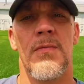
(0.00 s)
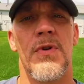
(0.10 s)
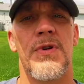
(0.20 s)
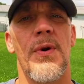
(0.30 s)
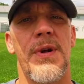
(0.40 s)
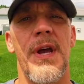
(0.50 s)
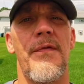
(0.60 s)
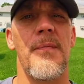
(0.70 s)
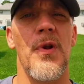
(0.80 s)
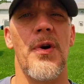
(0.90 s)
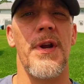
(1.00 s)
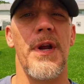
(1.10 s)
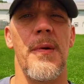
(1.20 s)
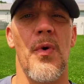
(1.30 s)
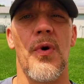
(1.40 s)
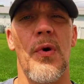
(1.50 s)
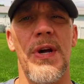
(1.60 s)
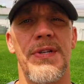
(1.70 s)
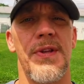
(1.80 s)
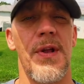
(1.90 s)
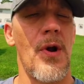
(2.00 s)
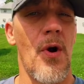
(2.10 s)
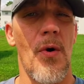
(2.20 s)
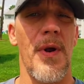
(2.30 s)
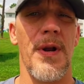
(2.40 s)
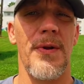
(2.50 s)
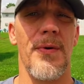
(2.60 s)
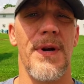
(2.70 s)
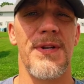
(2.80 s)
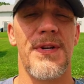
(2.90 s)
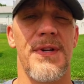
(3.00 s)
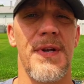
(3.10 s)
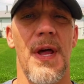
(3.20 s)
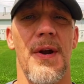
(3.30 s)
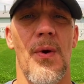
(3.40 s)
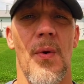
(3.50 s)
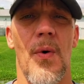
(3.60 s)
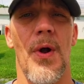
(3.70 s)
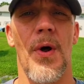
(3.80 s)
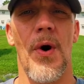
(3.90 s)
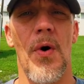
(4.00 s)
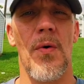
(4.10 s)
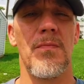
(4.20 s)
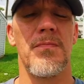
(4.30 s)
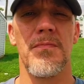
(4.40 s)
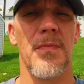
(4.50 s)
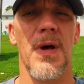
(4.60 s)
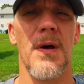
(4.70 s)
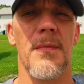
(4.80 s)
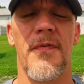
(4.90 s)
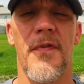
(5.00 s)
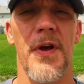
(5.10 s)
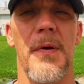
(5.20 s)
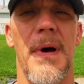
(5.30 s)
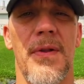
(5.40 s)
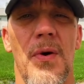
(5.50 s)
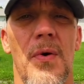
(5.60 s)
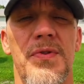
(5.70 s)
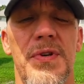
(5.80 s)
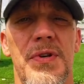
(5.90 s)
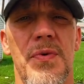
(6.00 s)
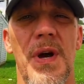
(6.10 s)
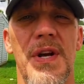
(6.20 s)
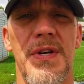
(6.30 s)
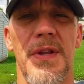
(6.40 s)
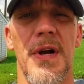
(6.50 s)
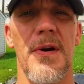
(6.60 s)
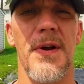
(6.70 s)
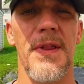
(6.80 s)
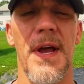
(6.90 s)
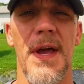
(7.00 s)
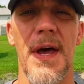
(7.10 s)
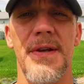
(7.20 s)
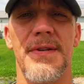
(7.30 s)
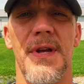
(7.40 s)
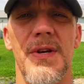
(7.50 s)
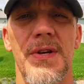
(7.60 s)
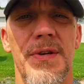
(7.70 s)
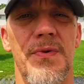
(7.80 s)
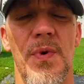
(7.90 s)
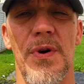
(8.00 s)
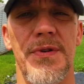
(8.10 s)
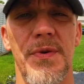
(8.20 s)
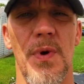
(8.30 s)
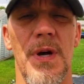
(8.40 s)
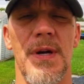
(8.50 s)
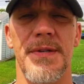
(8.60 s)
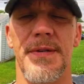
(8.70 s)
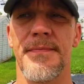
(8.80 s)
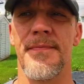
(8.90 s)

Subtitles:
So to keep from looking any more crazy than I already do, I just decided to go on home, forget about the whole situation there at that gas station, as weird as it was.